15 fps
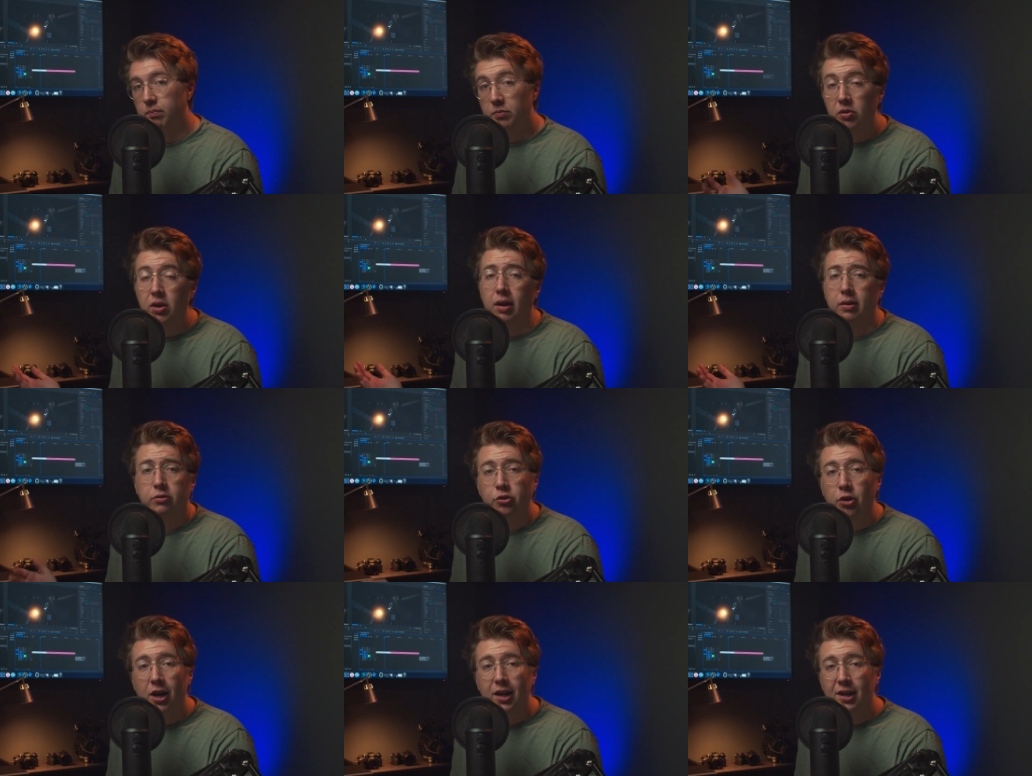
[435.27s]
So yeah,
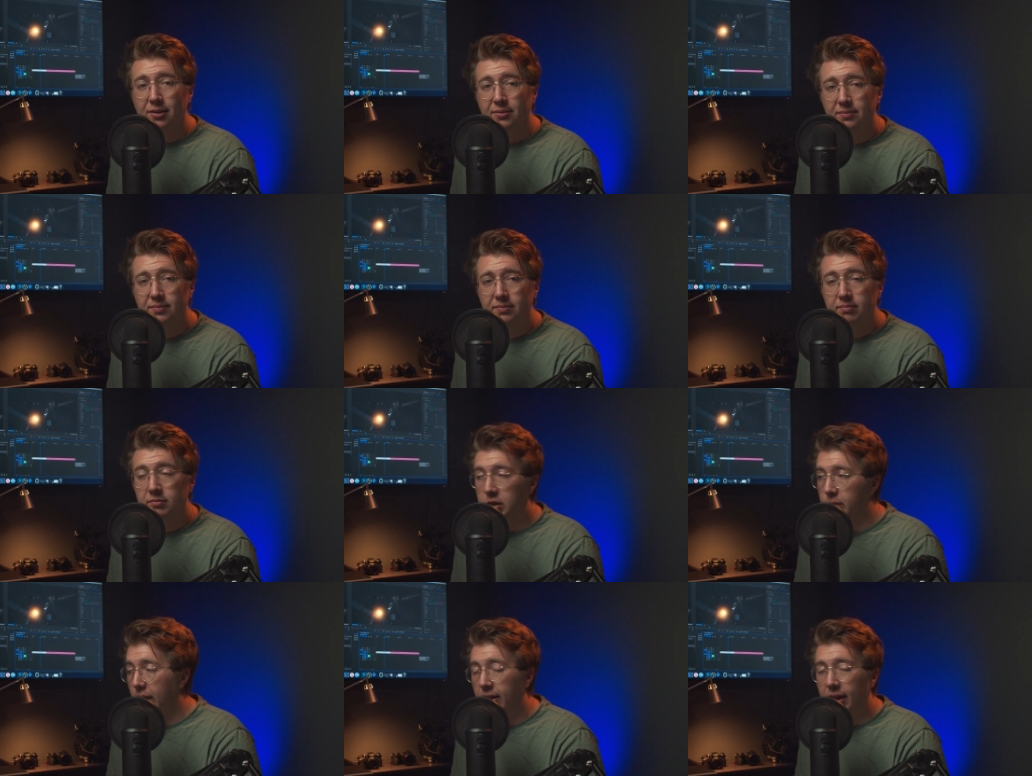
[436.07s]
try it out.
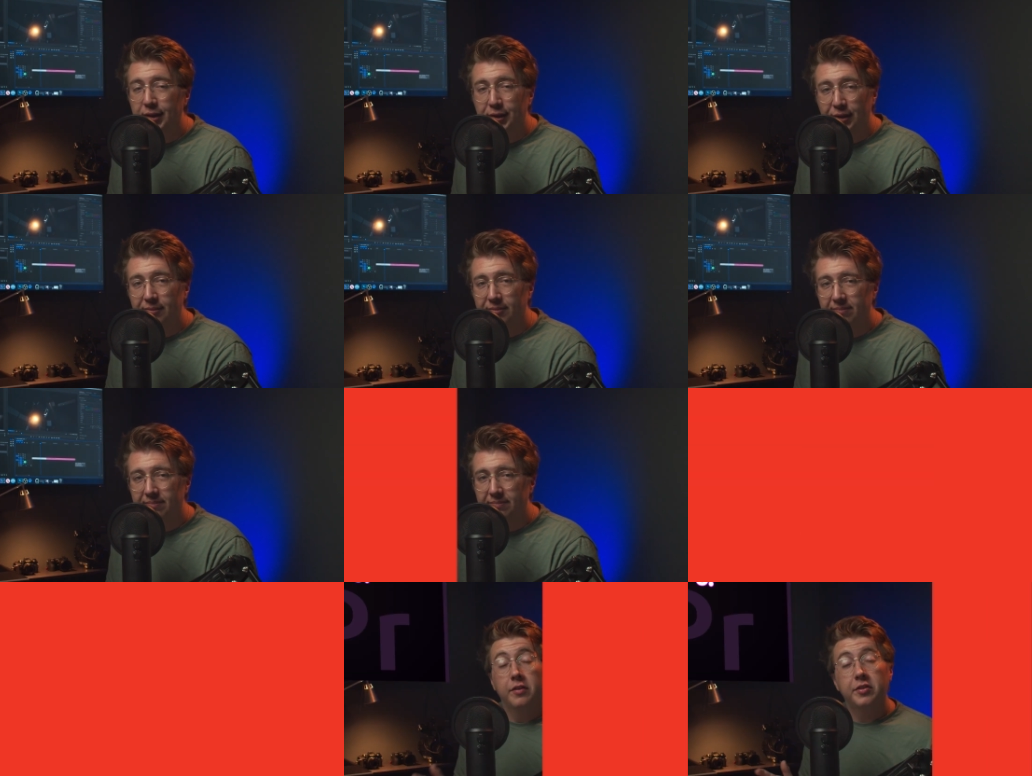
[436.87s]
You might like it.
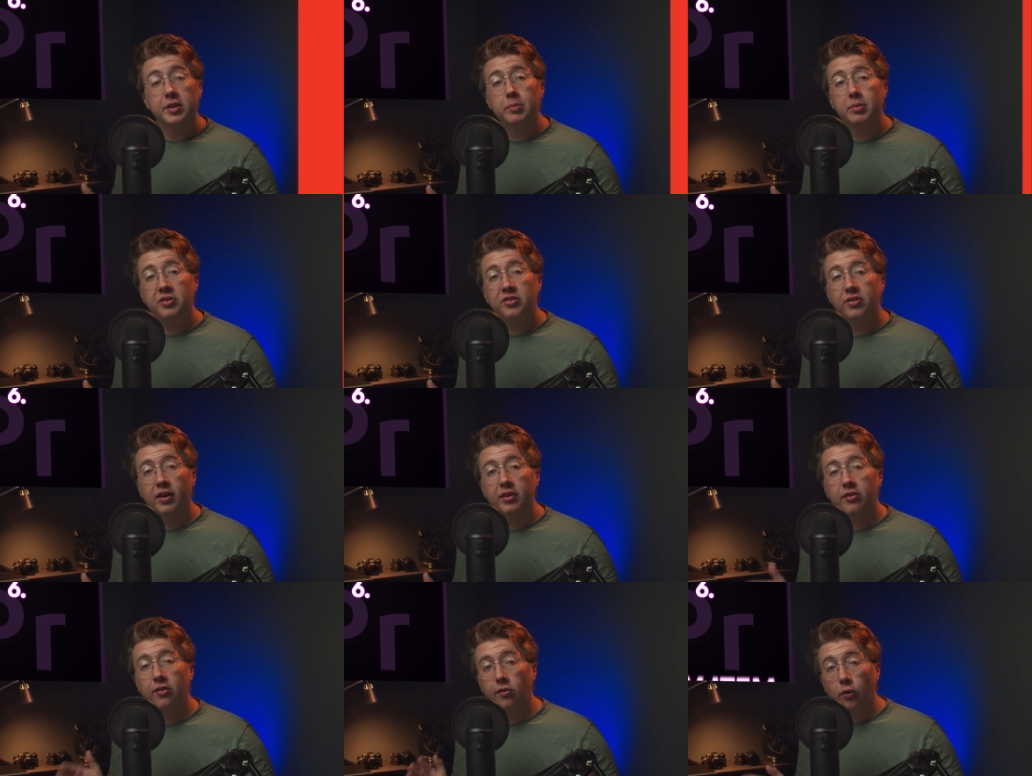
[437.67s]
So number
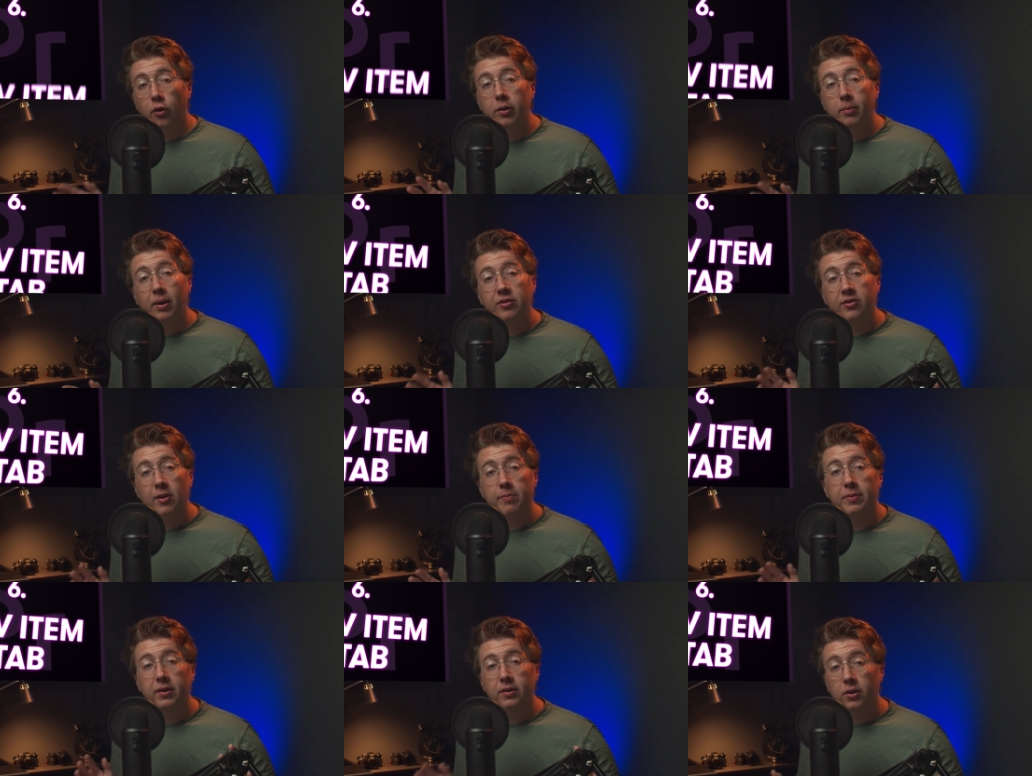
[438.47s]
six was learning about
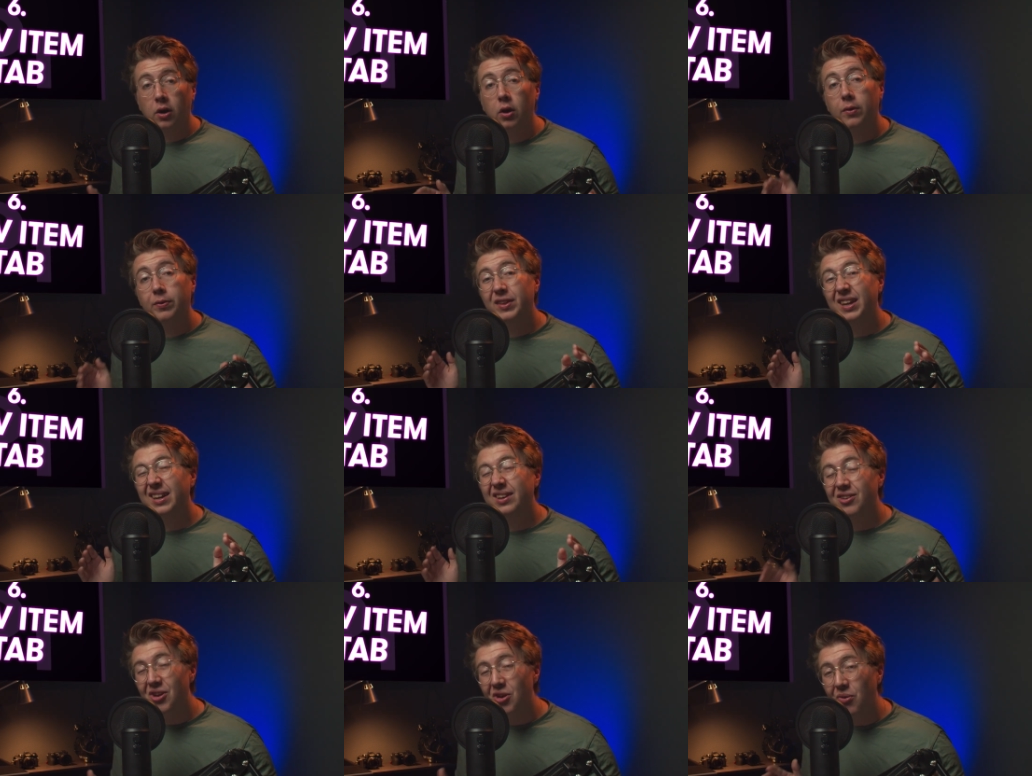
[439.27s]
something called the
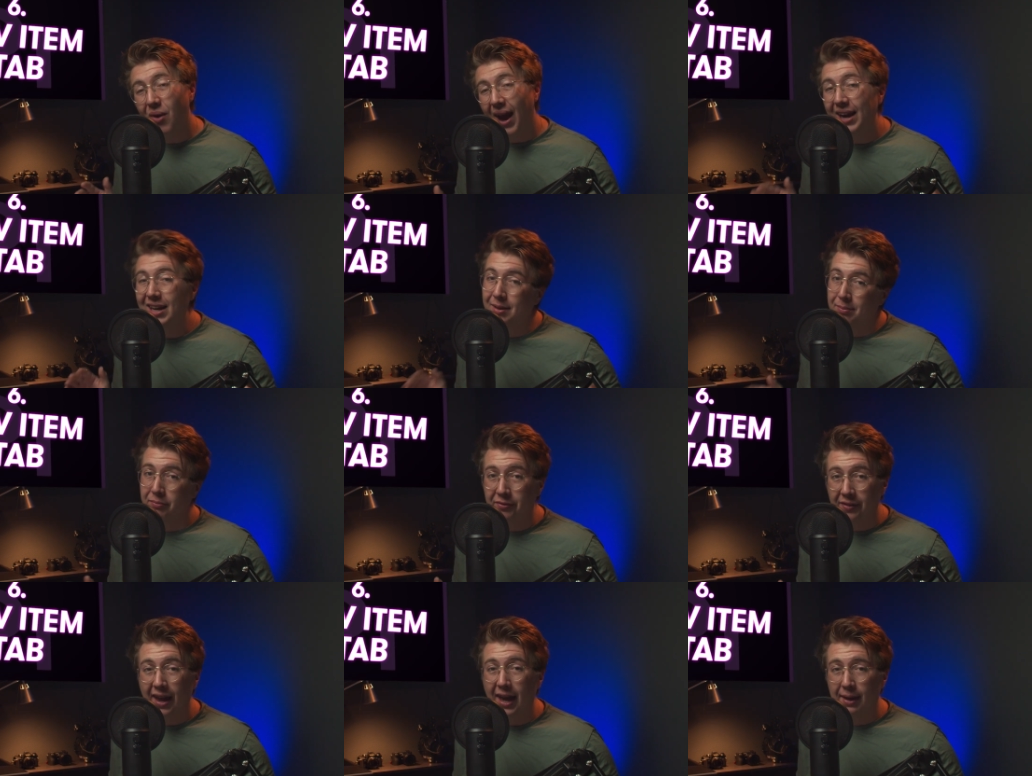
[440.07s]
new
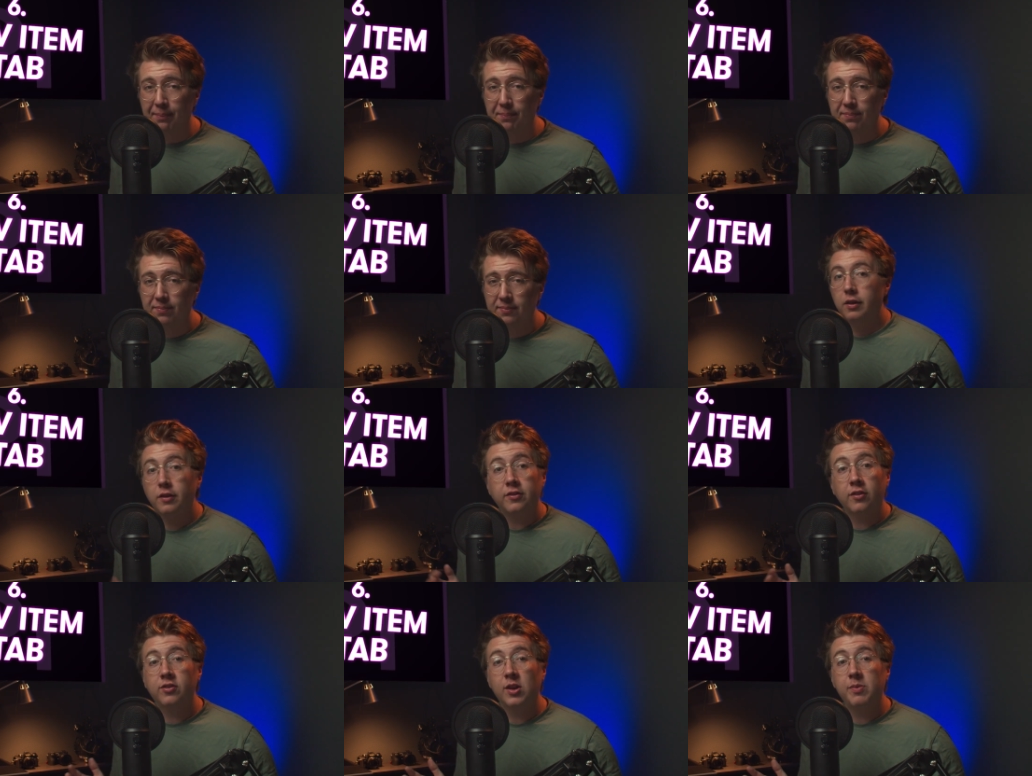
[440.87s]
item tab. Now
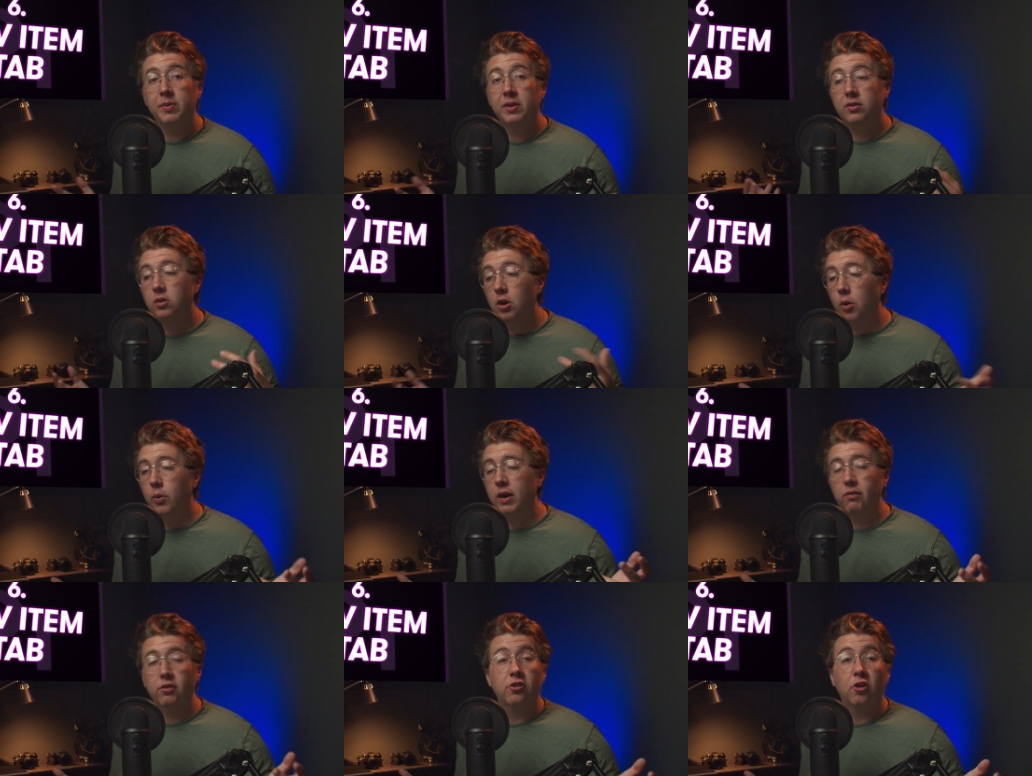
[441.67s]
this is something no
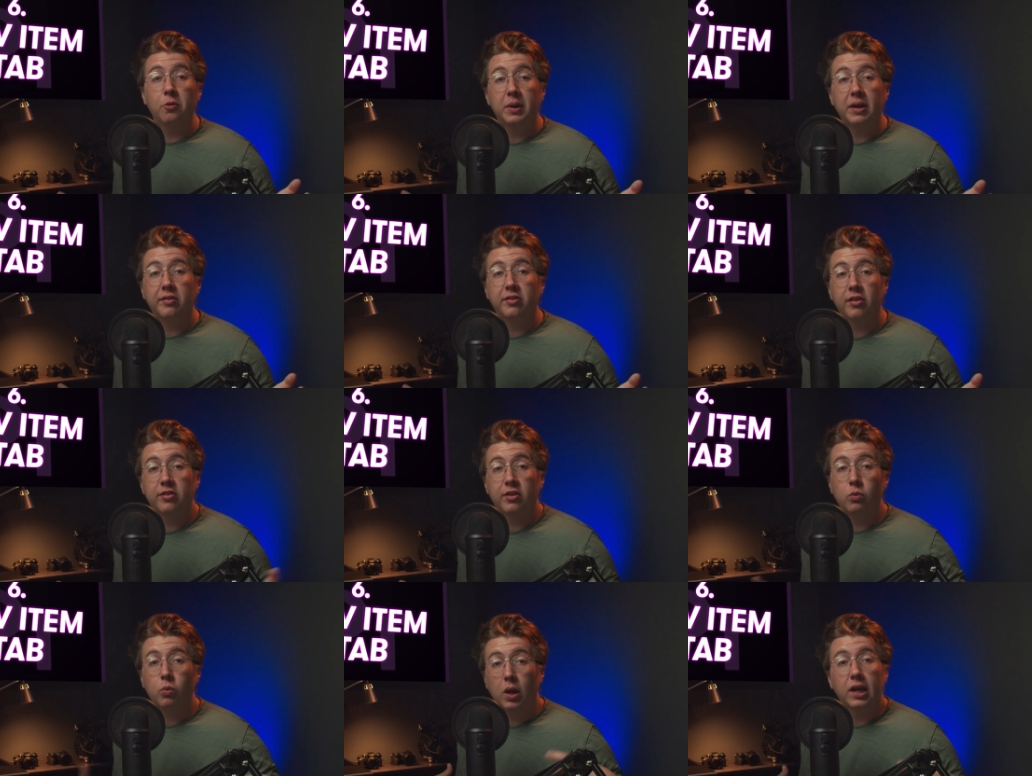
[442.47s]
one ever told me
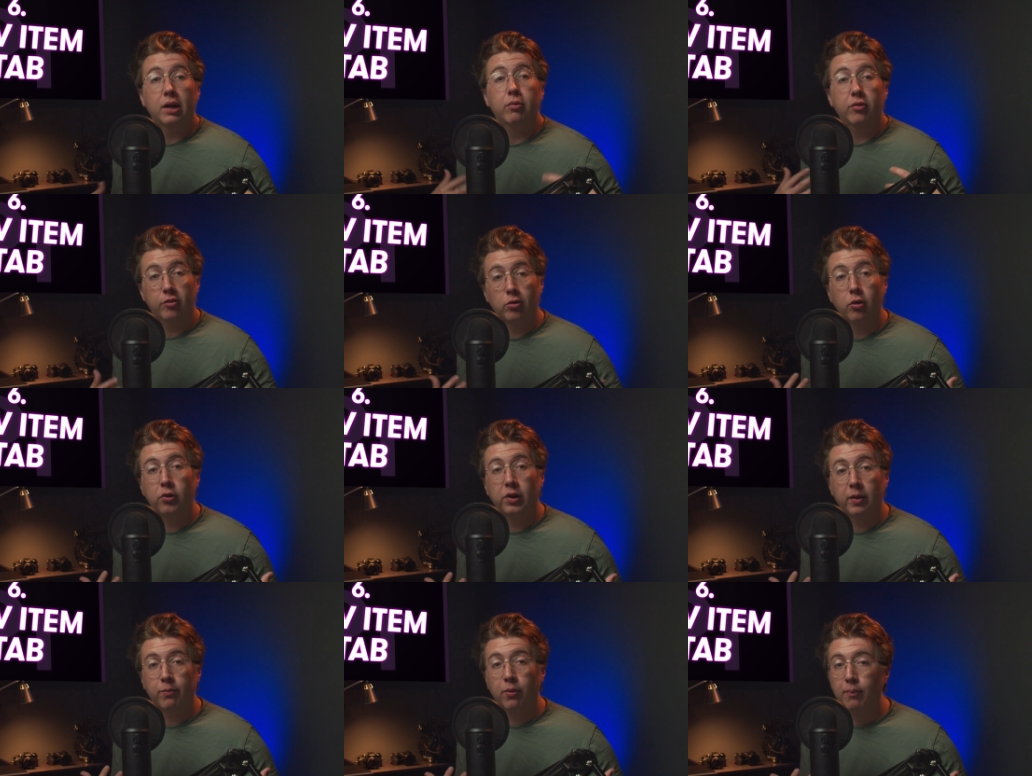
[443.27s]
existed while I was
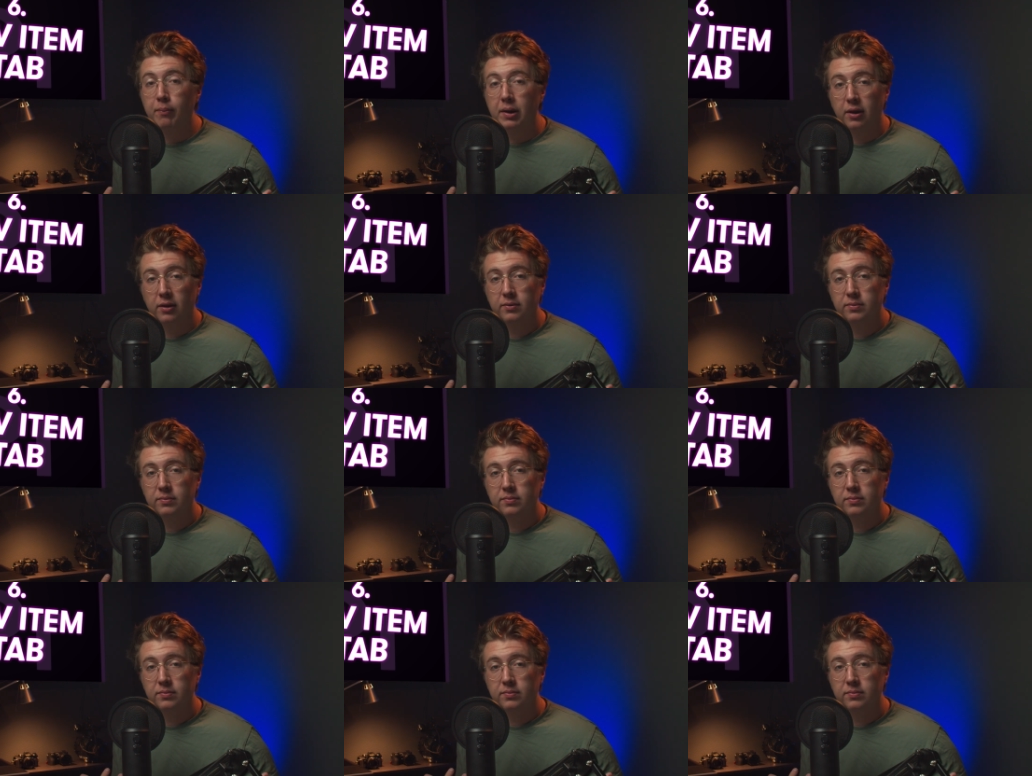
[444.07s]
learning Premiere.